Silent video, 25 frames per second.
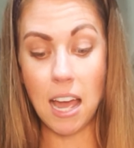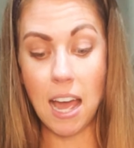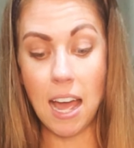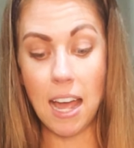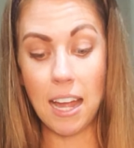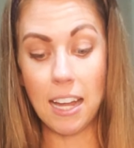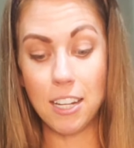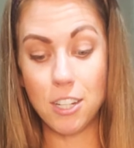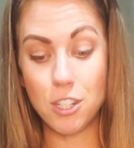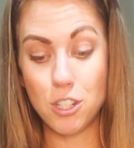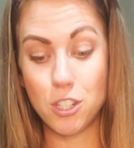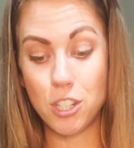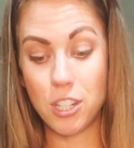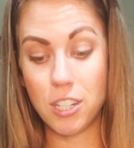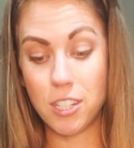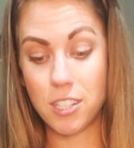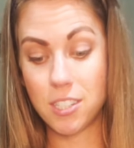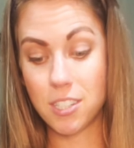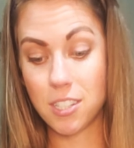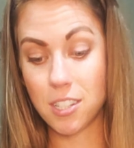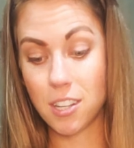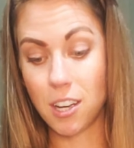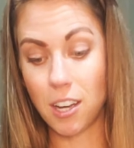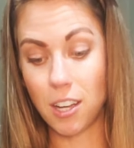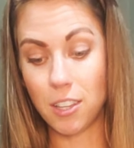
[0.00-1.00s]
I
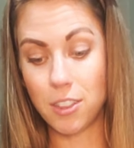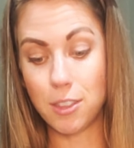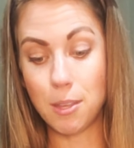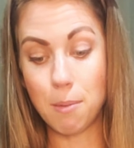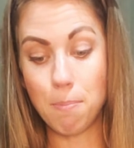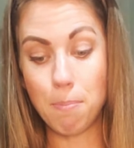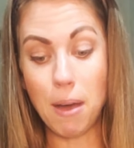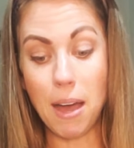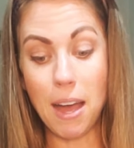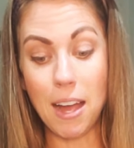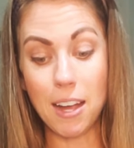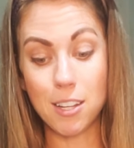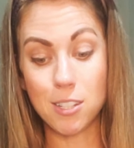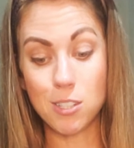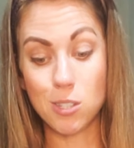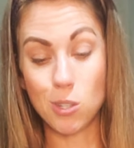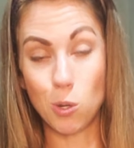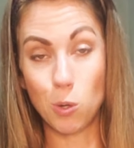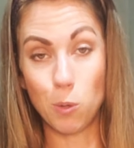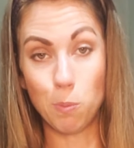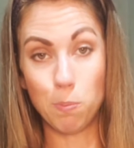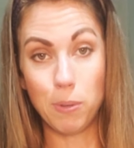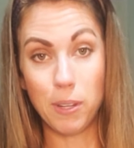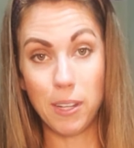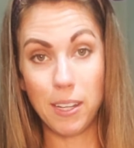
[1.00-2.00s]
just cut the box
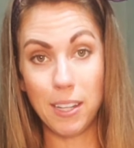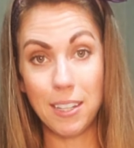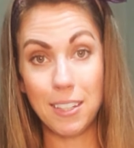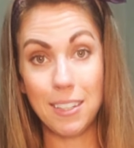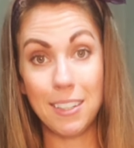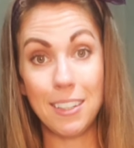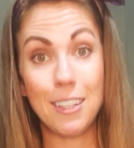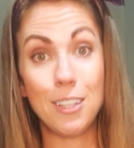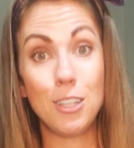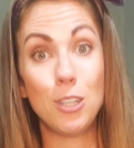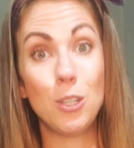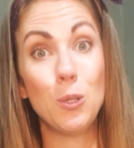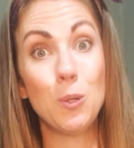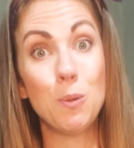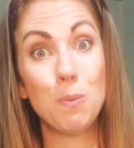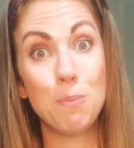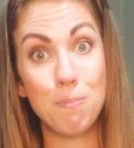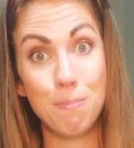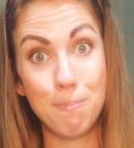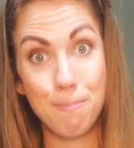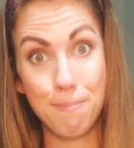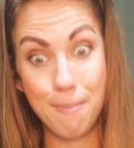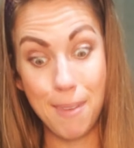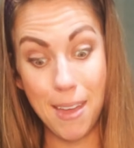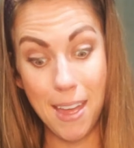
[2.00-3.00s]
open, and you
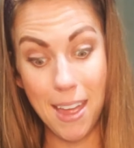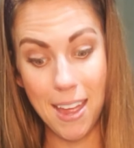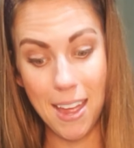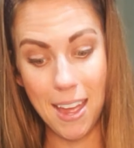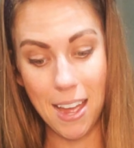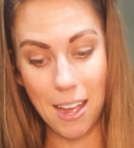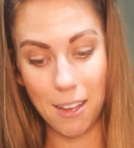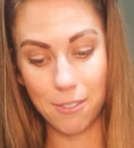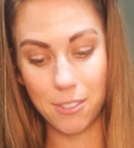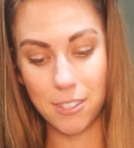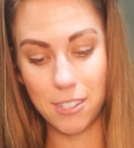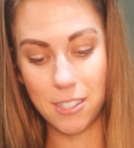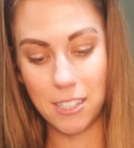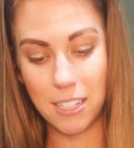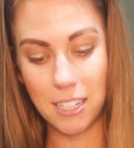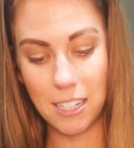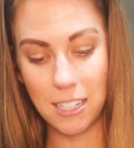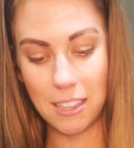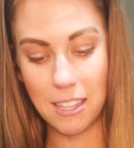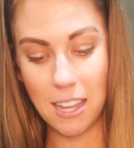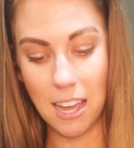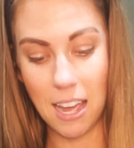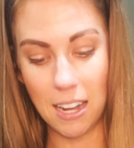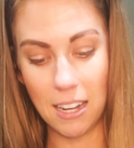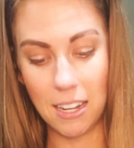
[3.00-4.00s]
may have
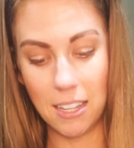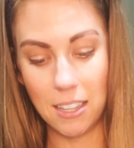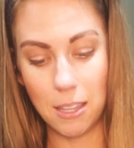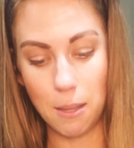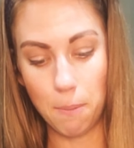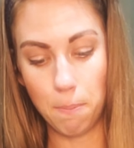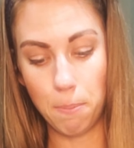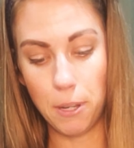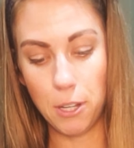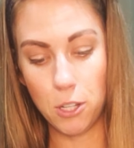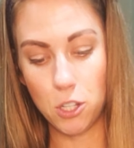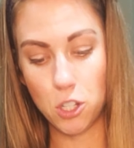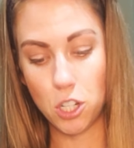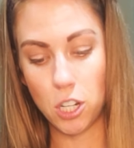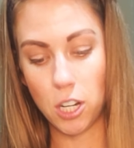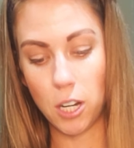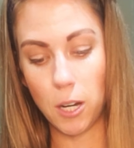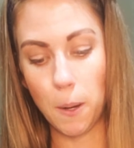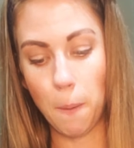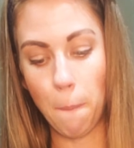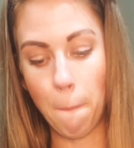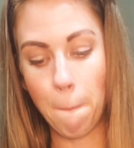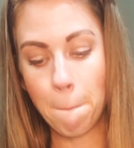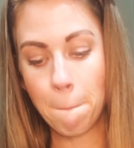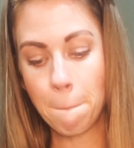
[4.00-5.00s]
seen that in the
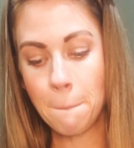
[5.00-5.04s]
picture.